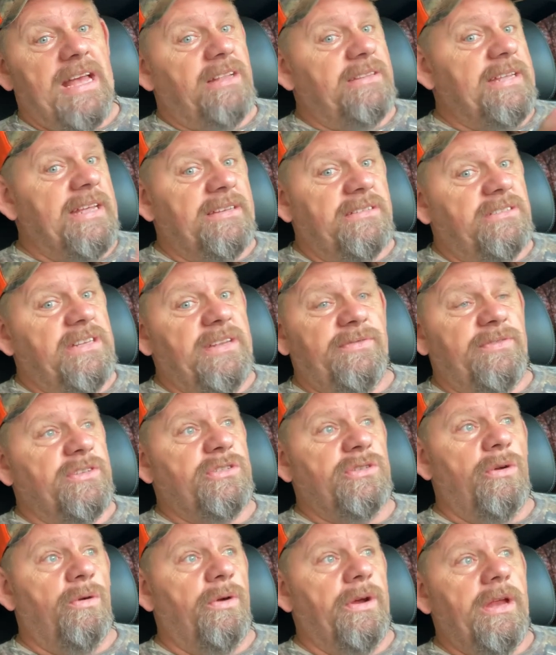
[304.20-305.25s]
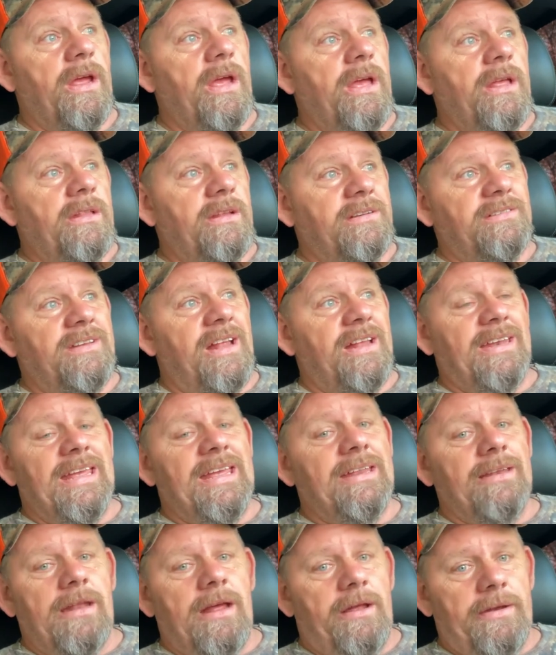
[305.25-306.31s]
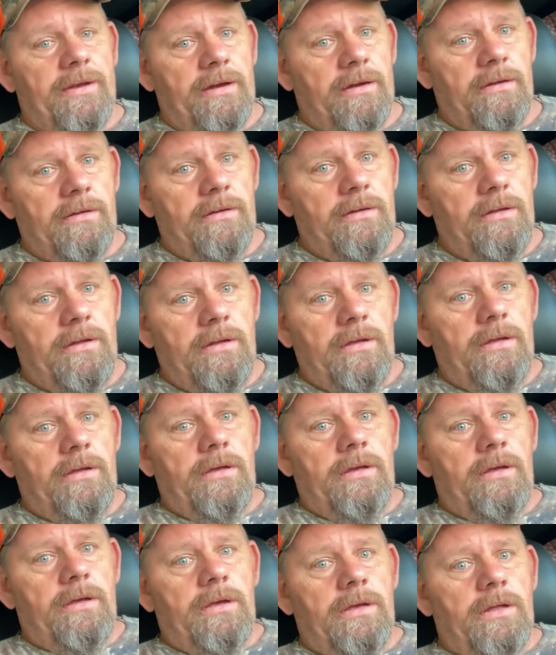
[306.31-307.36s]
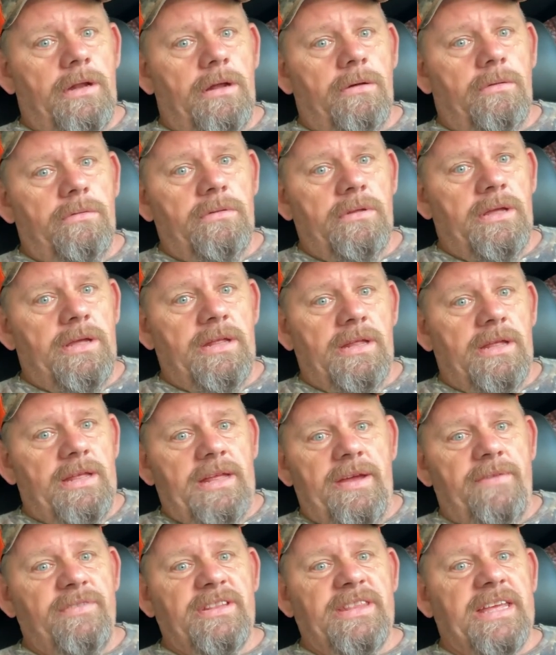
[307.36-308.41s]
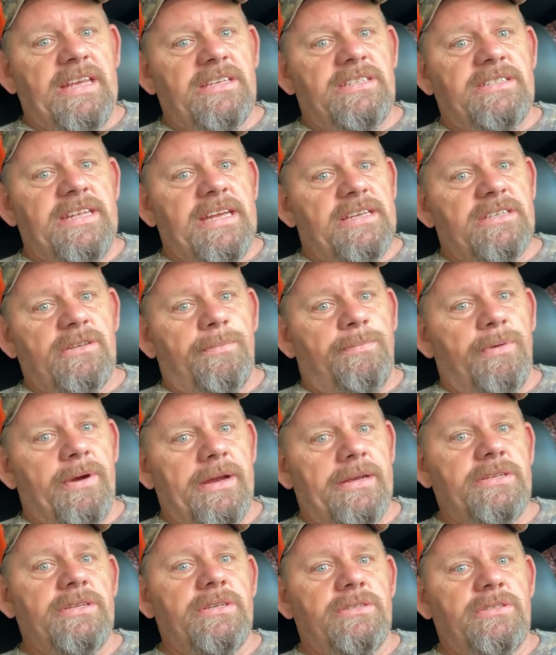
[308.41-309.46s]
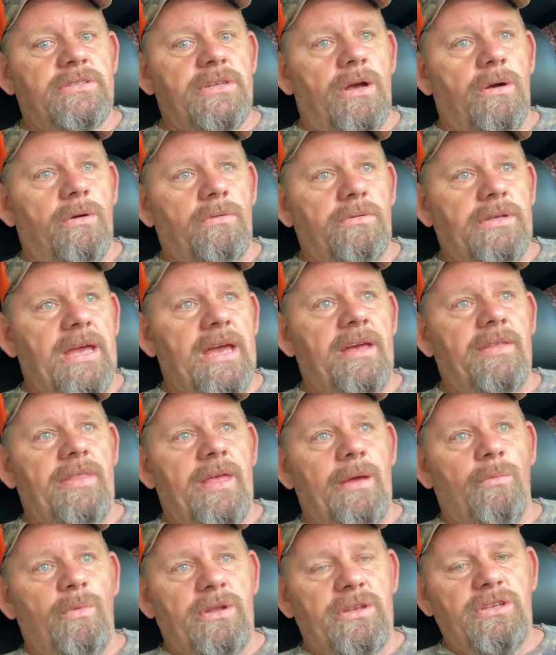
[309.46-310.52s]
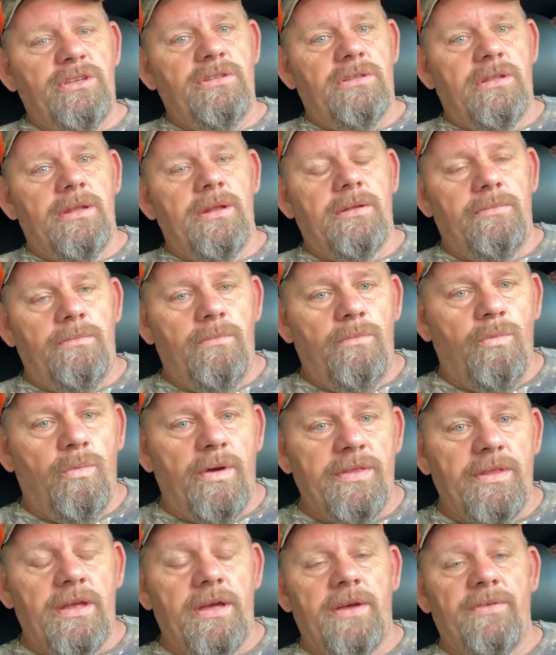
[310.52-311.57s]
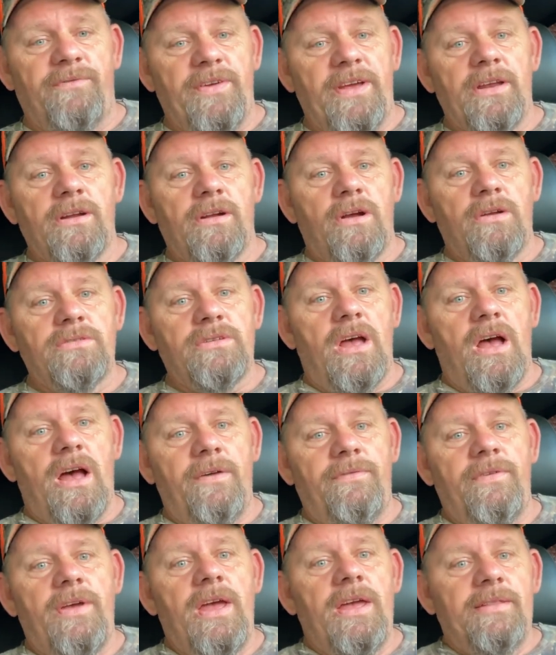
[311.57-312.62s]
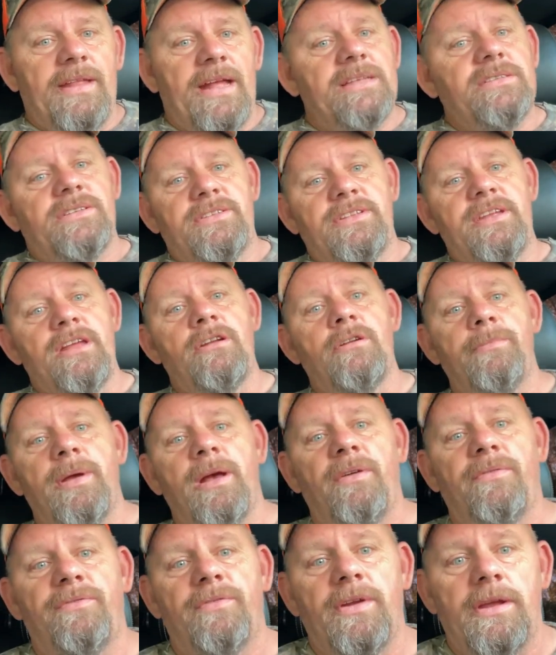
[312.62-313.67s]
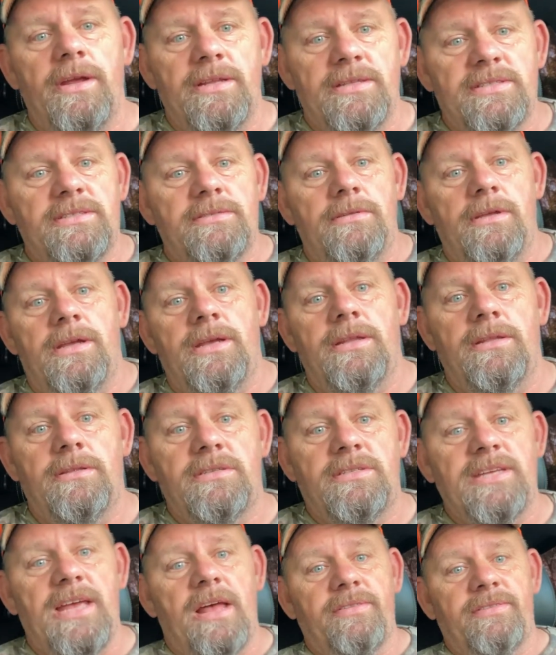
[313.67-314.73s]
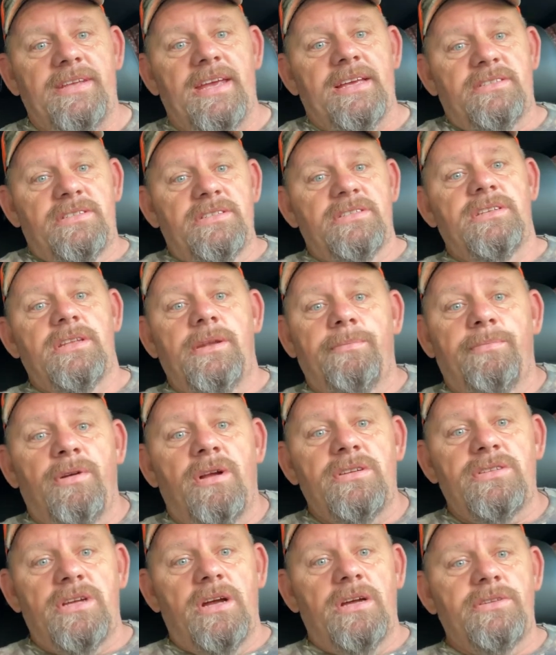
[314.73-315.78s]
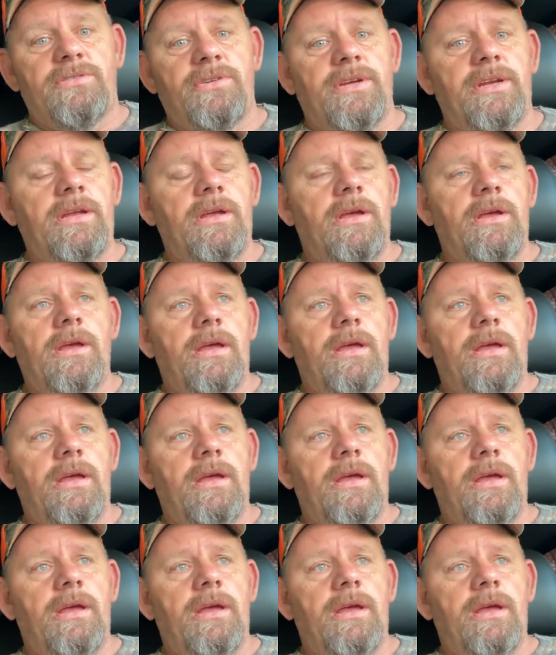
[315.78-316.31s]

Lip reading: South Texas is a different story. There's nothing to eat down there, you know, and everything sticks or pricks you. So yeah, when the feeder goes off, that's the dinner bell in South Texas and the brush country.